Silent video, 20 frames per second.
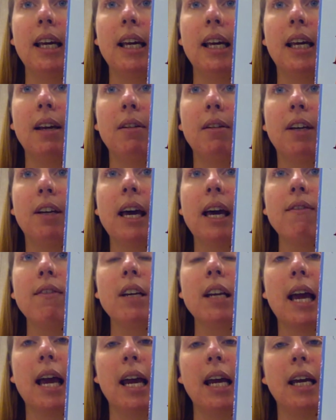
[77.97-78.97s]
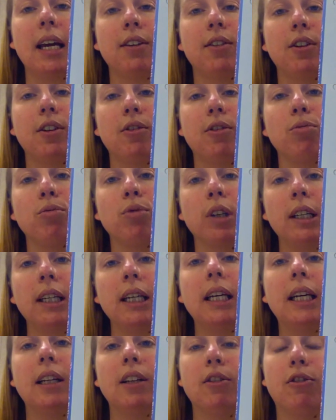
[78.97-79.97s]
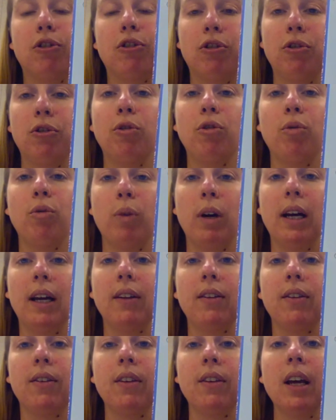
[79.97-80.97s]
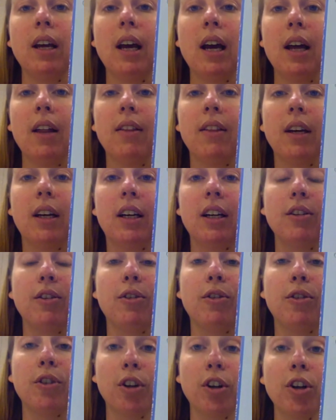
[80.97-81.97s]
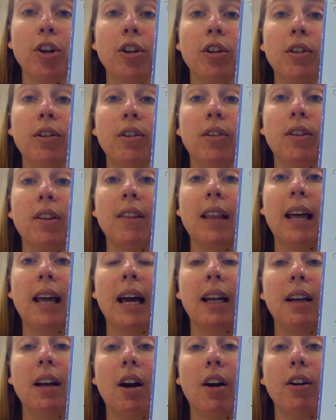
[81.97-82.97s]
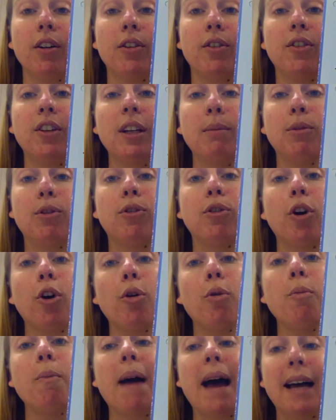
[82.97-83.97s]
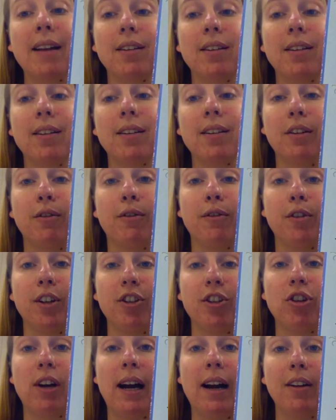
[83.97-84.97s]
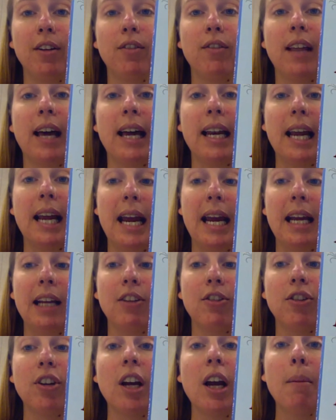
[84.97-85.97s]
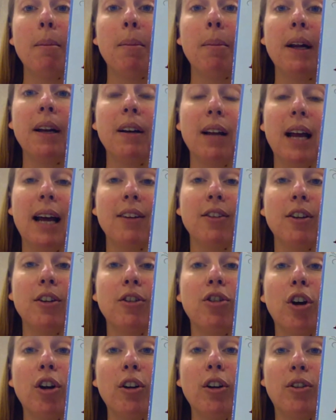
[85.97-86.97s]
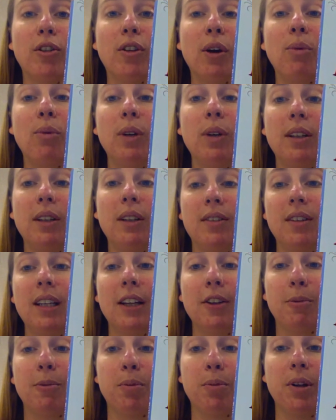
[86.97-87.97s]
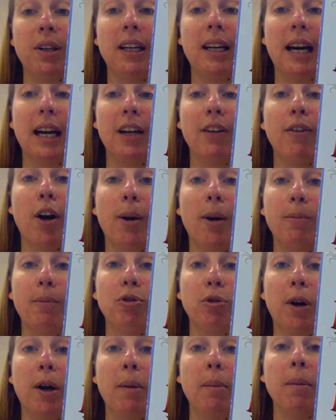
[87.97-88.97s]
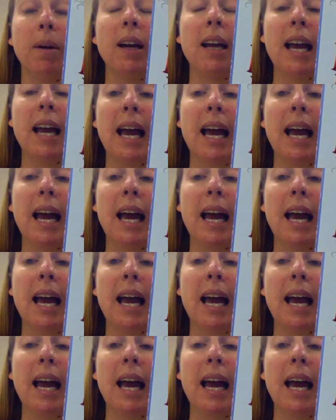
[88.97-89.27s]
Kevin Henkes is really in tune with the concerns that seem so massive for a child of that age, but as adults that we see as pretty kind of humdrum.